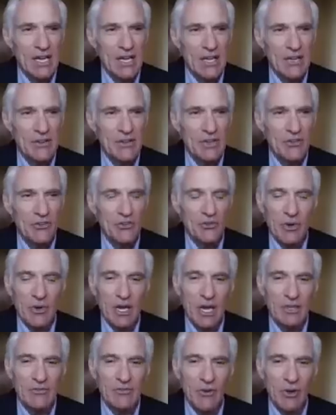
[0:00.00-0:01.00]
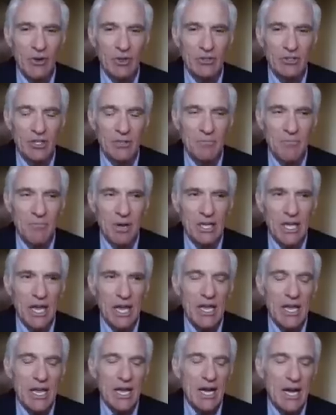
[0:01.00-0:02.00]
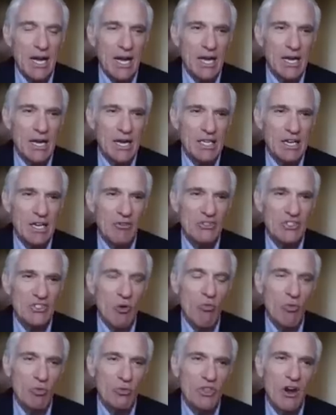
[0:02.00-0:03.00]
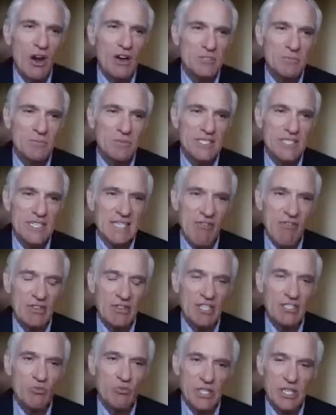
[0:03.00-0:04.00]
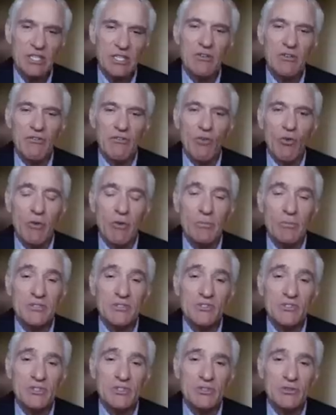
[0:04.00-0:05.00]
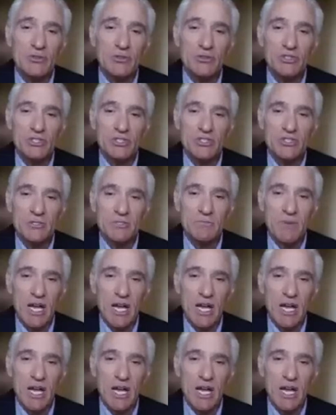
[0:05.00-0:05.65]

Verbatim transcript: history unfolded. But, so there are specific things. We need to form institutions,